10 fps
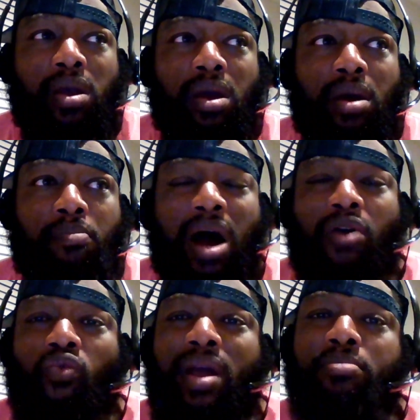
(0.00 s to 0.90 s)
my
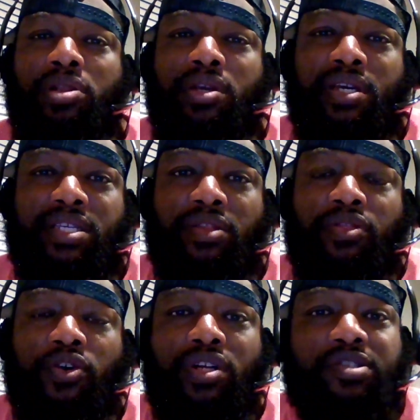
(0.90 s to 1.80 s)
ramblings and
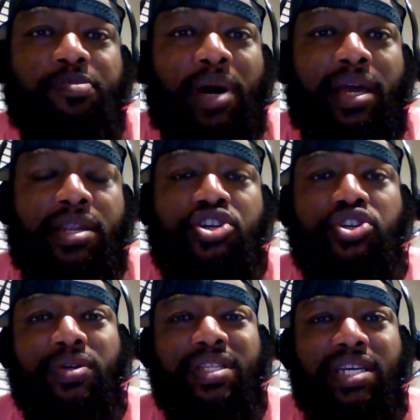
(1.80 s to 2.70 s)
thoughts. My
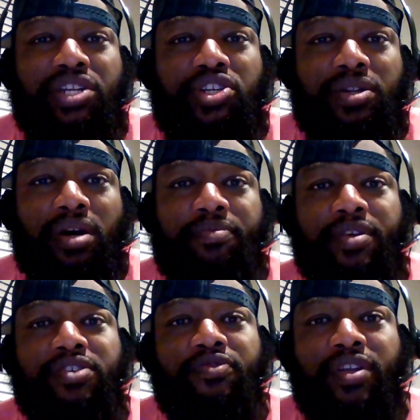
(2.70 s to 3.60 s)
initial intention of
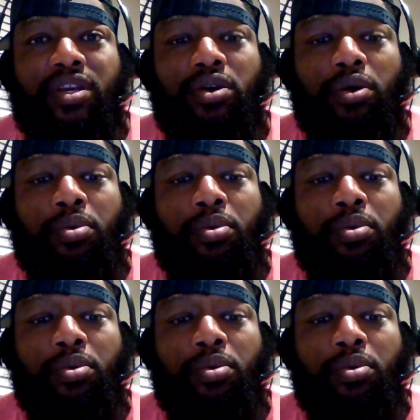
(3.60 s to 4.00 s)
this video